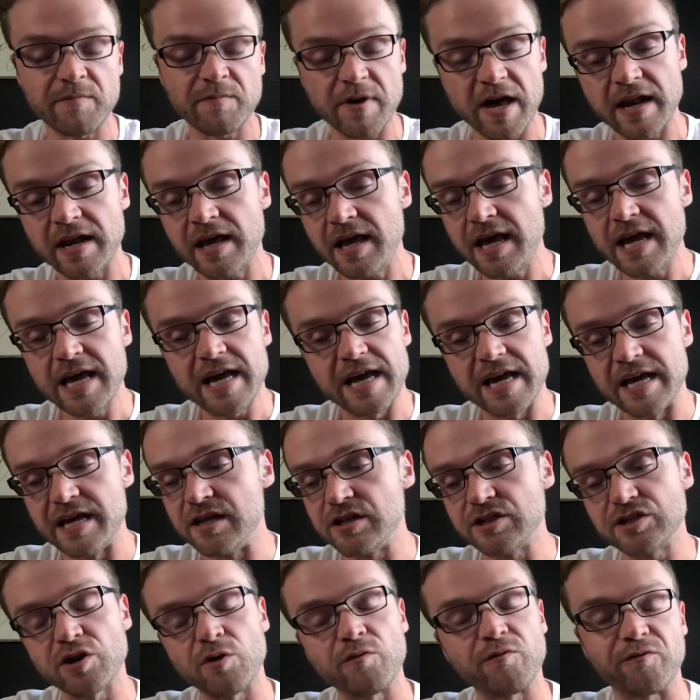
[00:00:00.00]
man, it
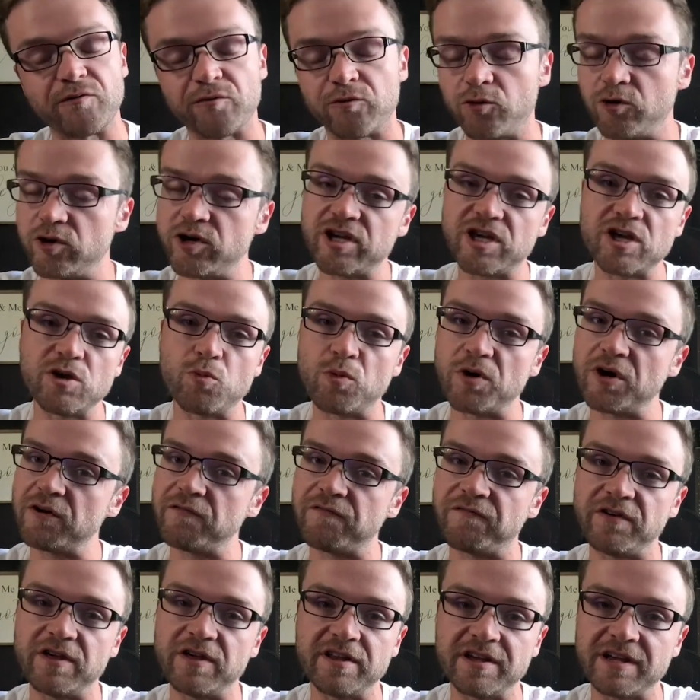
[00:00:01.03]
is a freaky weird
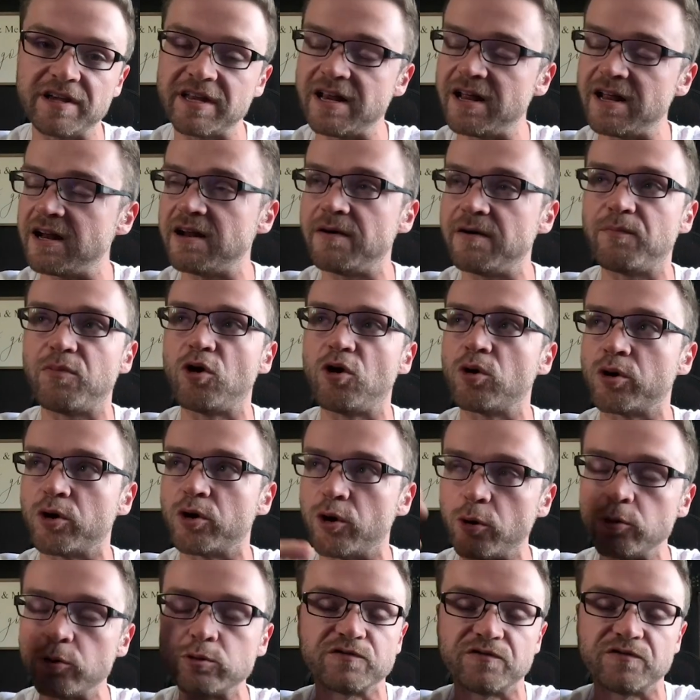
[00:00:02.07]
feeling, and you end up all
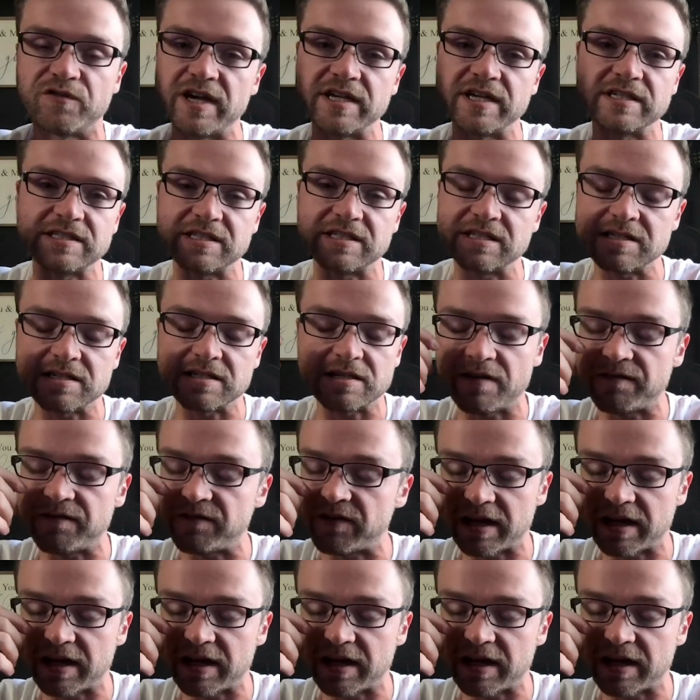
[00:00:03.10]
ghost faced and stuff.